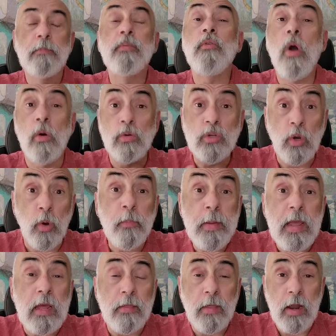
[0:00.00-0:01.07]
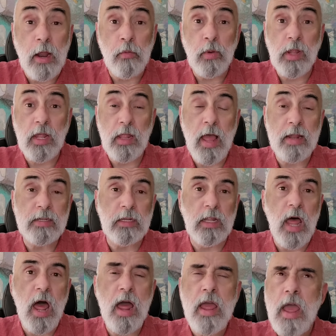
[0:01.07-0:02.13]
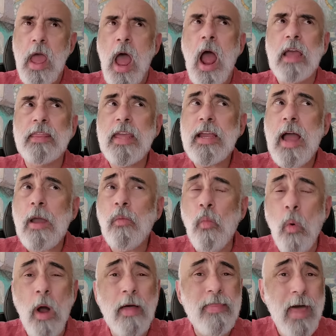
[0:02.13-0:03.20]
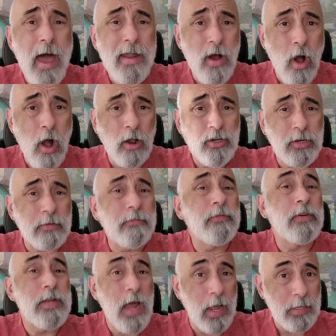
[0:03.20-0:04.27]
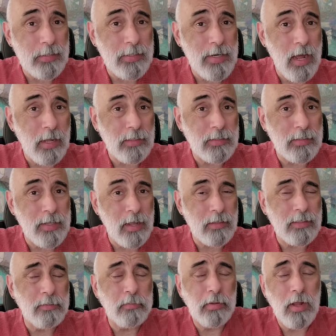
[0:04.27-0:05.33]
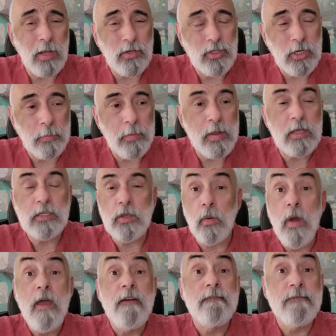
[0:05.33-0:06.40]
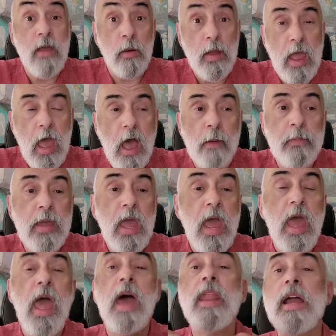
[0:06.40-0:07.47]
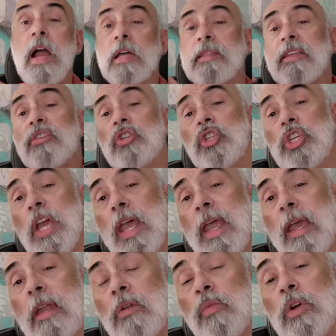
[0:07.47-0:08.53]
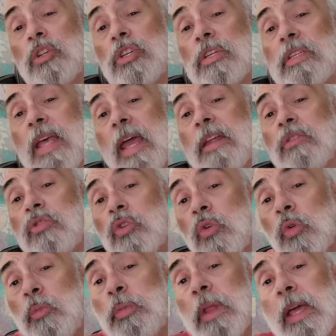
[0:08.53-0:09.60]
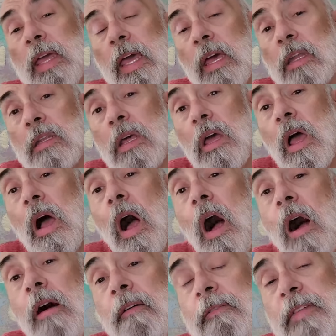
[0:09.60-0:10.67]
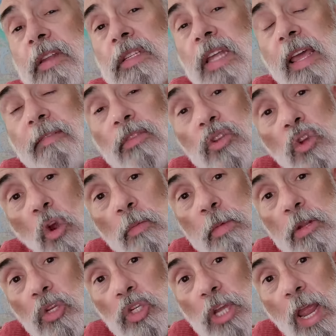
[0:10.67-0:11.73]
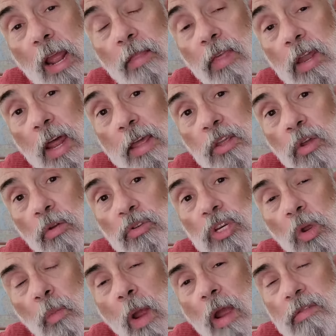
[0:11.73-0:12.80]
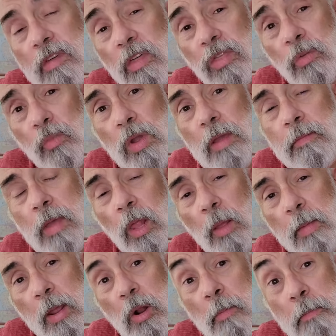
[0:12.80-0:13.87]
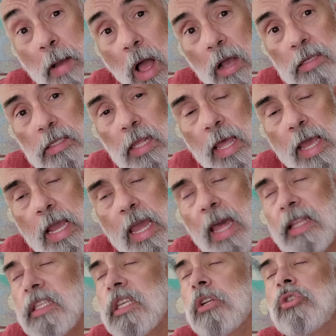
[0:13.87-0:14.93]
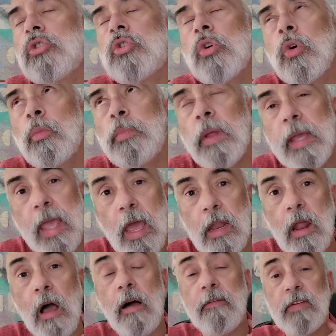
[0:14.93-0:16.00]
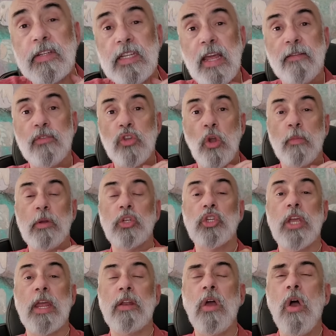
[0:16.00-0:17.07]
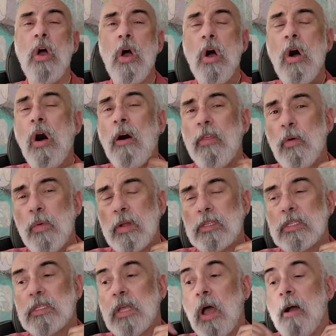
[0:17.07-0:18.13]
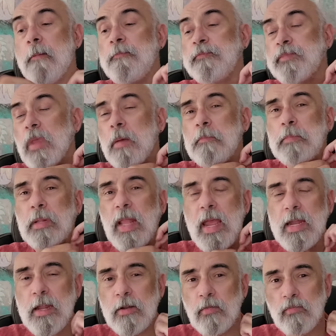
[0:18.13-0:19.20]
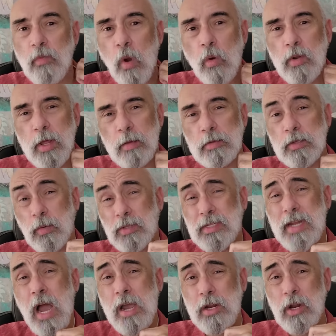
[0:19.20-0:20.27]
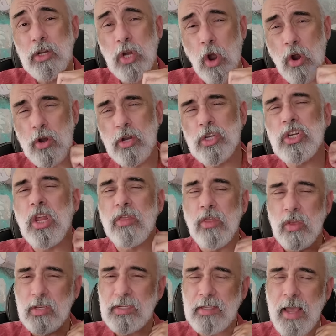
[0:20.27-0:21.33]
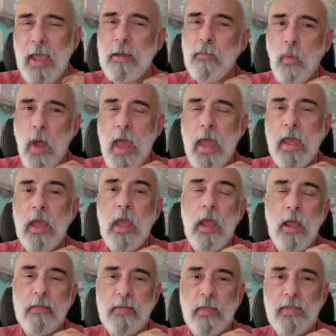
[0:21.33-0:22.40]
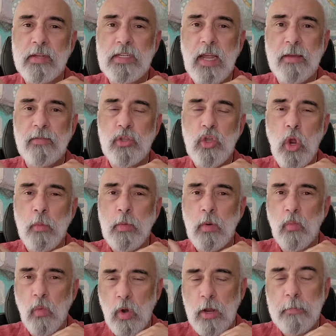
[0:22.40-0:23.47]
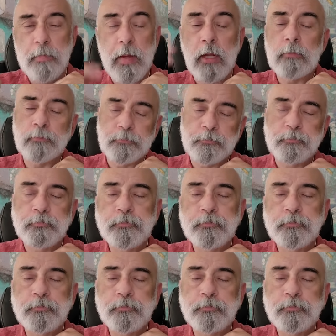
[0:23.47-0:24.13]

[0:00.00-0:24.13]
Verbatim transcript: brooch or a pin that I really liked a lot. I think I won that auction for 99 cents plus shipping, so very happy. And I got this chain, which is a duplicate of the David Yurman chain that I usually wear, the three millimeter box link. It's a duplicate of a David Yurman chain. Although it's um, plated in rhodium, so it's not going to tarnish the same way that the David Yurman would, but